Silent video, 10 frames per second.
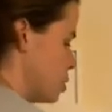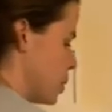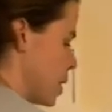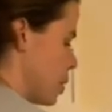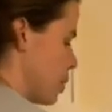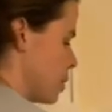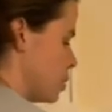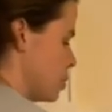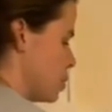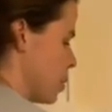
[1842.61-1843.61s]
We're going
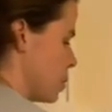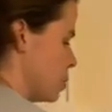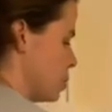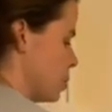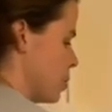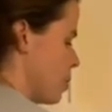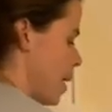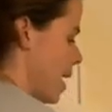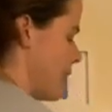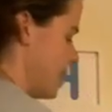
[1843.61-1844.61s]
to go to
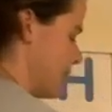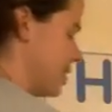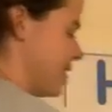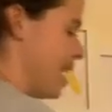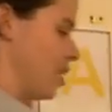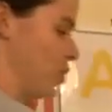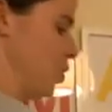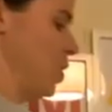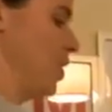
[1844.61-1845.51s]
8,000.